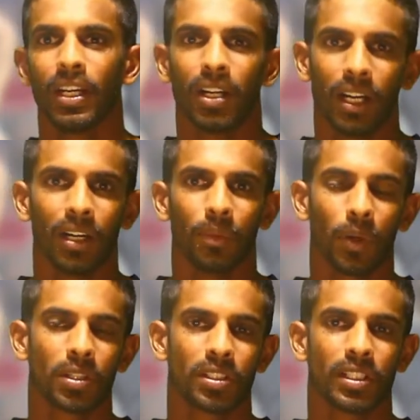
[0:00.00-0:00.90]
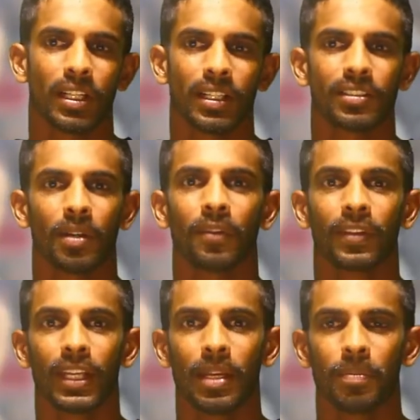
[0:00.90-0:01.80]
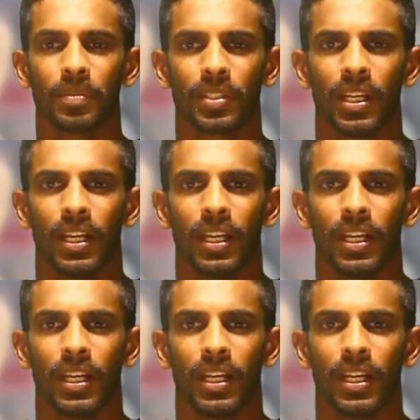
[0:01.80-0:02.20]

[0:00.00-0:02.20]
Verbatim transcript: uh, watch uh, some of the games,